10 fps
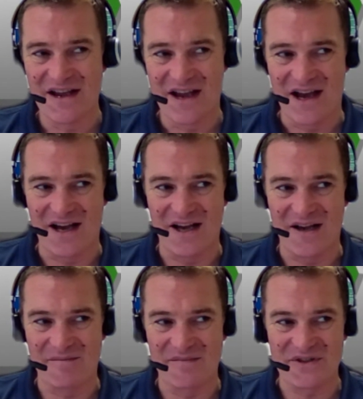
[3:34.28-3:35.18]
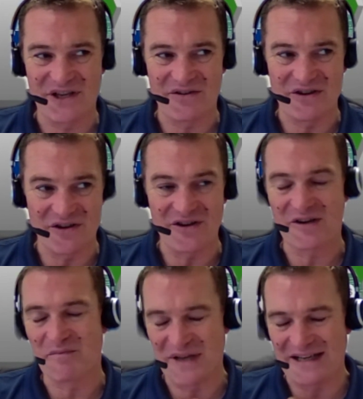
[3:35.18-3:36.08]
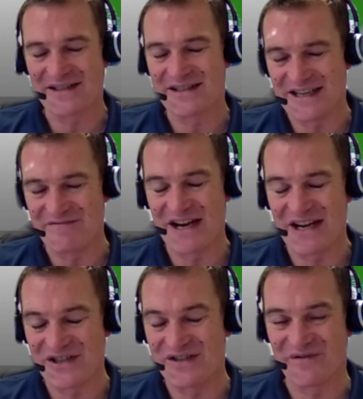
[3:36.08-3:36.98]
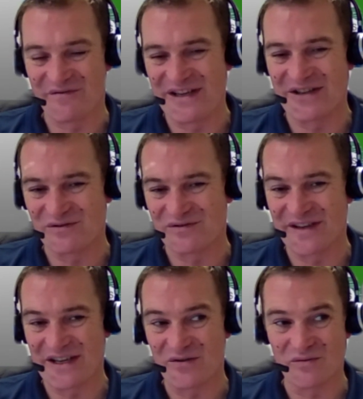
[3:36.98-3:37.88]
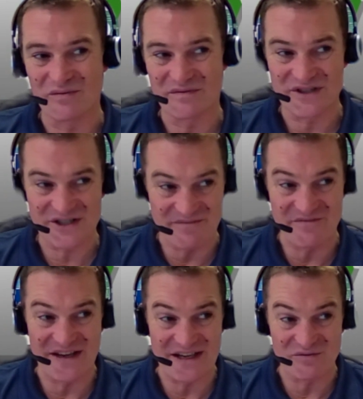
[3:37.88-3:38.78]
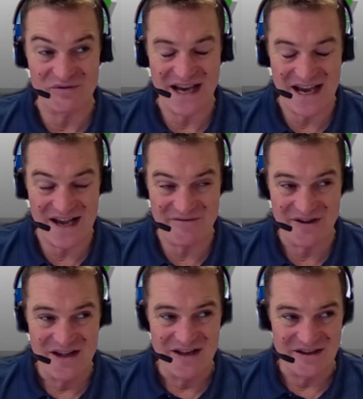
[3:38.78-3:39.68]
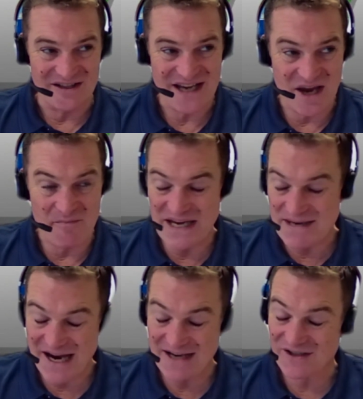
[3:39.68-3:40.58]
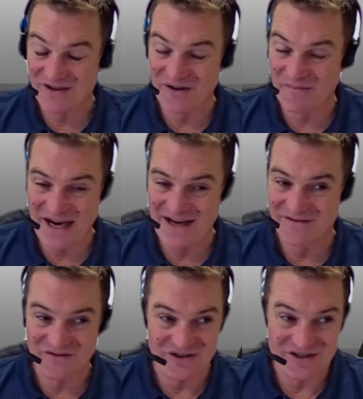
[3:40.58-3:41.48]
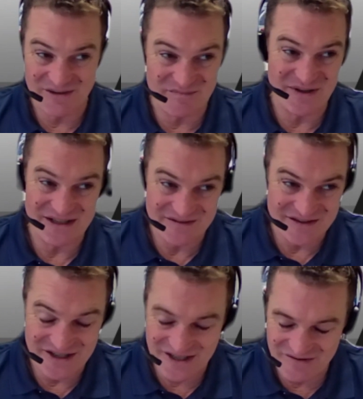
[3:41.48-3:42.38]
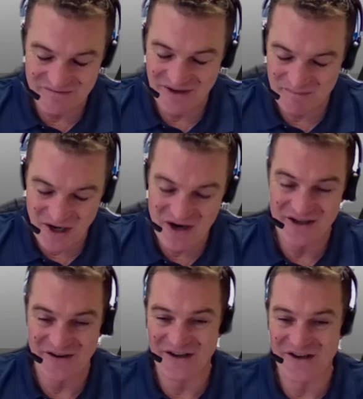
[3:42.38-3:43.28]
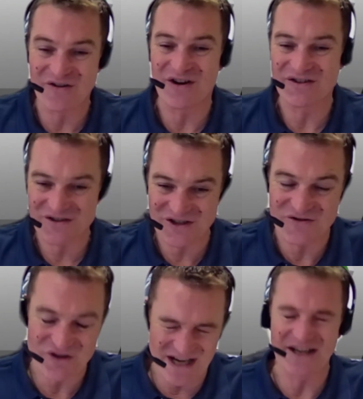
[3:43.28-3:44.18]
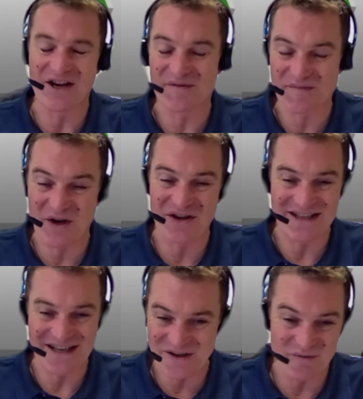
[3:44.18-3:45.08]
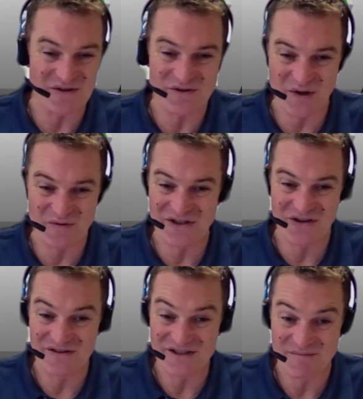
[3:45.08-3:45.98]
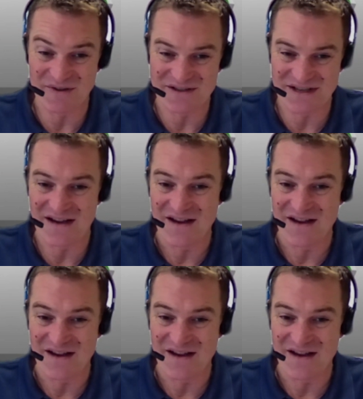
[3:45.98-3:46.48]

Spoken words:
So the complexity ranges from vehicle to vehicle. Some vehicles have, like I say, a beam axle on the back, just simply a bar going across, two trailing arms behind it, and the wheels are bolted on. As simple as that.